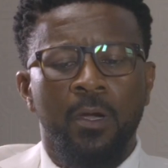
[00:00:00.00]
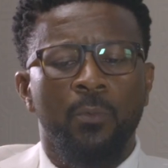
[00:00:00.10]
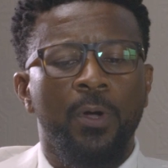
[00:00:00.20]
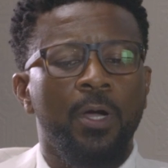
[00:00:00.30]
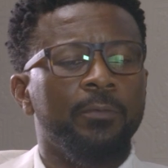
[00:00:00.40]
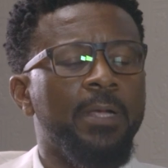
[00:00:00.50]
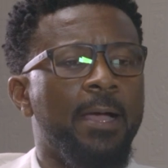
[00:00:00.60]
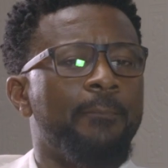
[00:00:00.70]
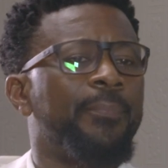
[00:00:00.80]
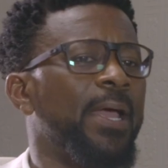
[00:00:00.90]
Well,
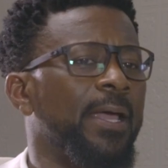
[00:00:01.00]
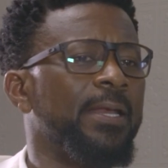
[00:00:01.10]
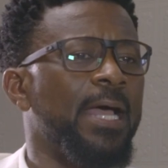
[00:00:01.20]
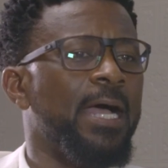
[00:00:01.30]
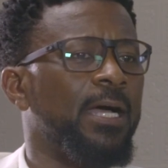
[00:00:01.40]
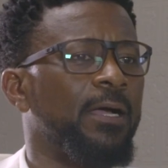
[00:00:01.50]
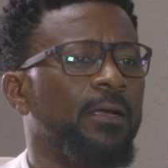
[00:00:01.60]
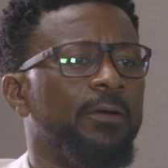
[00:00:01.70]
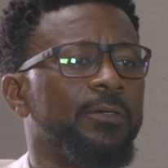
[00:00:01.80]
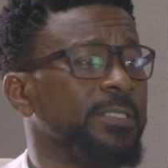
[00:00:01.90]
I brand our
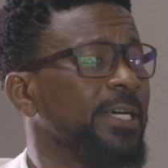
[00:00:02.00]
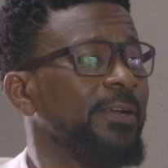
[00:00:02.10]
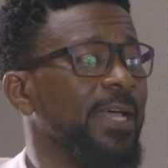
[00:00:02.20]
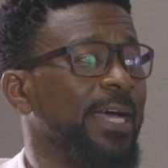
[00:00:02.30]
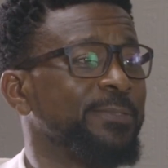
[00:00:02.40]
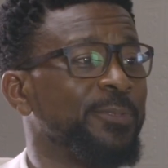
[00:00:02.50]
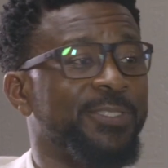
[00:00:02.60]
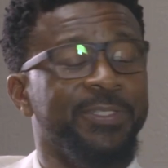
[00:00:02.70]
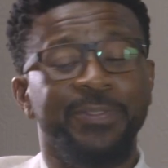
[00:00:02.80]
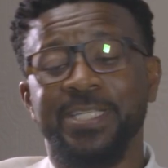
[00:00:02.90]
hotel as
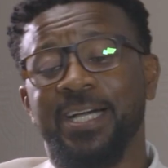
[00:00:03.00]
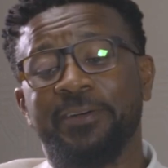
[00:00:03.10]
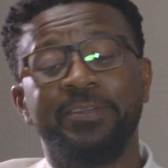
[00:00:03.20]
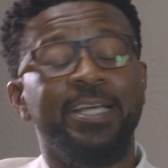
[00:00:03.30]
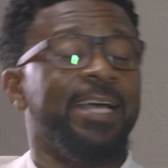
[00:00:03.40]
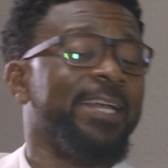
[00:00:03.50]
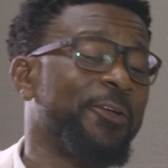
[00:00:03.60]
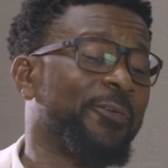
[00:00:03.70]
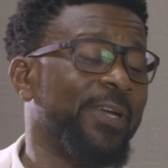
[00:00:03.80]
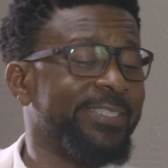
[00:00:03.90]
Boutique Hotel. The
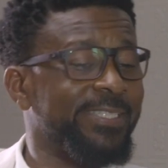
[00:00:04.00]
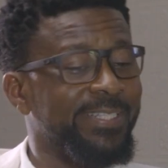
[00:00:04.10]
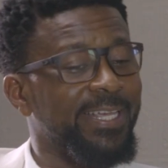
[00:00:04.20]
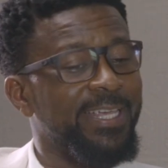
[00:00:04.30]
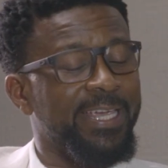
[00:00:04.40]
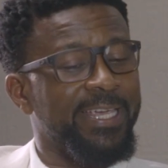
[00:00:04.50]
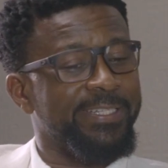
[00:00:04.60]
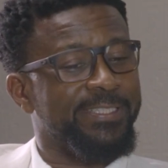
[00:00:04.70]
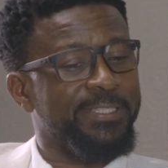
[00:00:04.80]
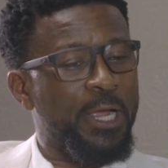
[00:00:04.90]
craziest thing
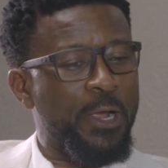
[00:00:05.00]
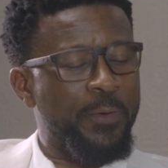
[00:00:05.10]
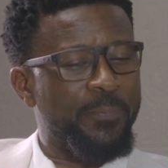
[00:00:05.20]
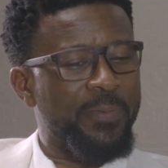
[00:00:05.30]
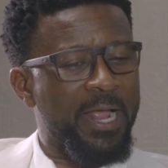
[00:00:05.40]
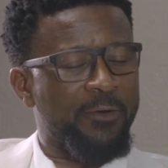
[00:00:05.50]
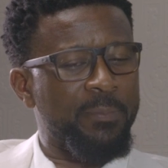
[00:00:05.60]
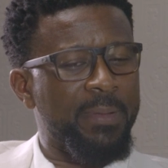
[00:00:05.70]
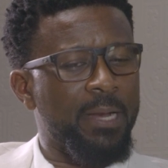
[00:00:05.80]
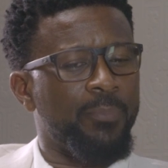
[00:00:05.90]
is, I
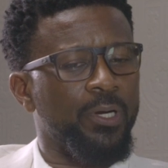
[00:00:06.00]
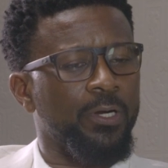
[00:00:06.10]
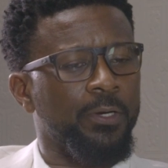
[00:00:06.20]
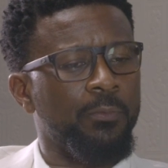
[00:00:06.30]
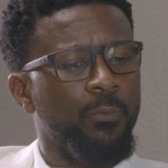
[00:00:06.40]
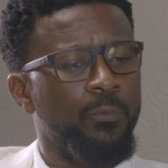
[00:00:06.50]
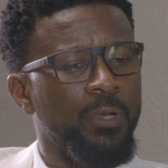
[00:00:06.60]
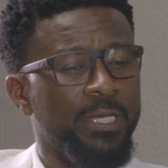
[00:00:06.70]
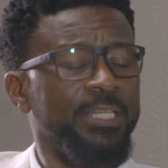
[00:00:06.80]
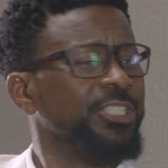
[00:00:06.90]
remember
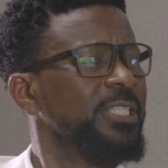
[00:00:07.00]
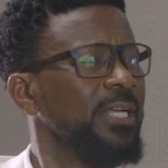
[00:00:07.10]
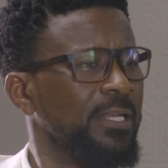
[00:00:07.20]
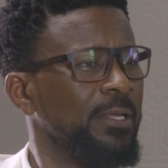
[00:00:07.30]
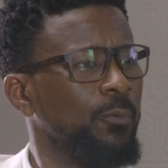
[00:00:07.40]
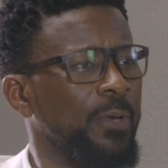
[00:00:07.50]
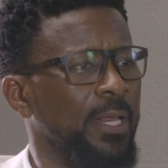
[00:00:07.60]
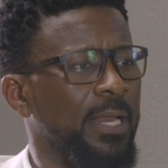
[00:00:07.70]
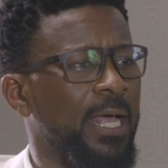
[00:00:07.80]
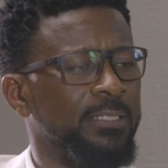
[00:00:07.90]
initially
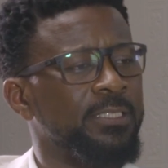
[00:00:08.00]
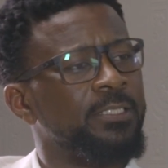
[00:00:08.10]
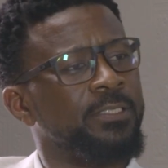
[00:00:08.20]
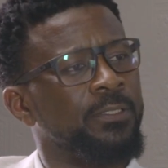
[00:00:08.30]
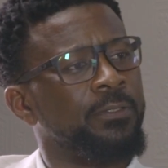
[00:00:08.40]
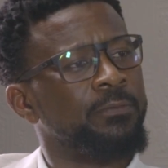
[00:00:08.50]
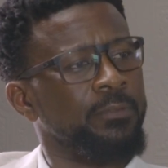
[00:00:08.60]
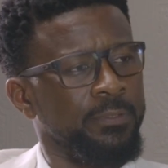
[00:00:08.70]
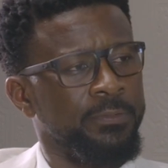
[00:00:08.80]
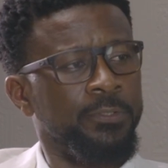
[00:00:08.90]
when I did so,
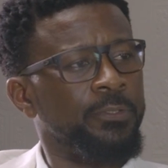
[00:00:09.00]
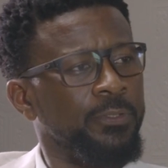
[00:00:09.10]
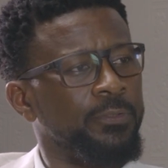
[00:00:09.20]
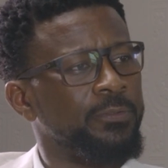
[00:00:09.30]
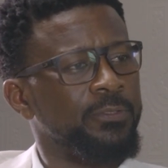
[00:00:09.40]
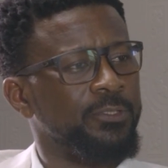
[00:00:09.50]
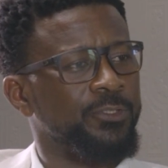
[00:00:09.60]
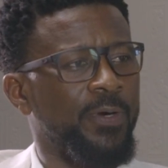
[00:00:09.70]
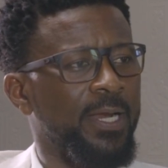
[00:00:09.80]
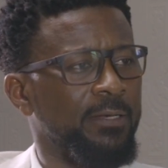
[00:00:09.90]
Google
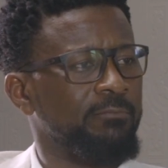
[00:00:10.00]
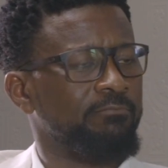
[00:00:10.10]
tried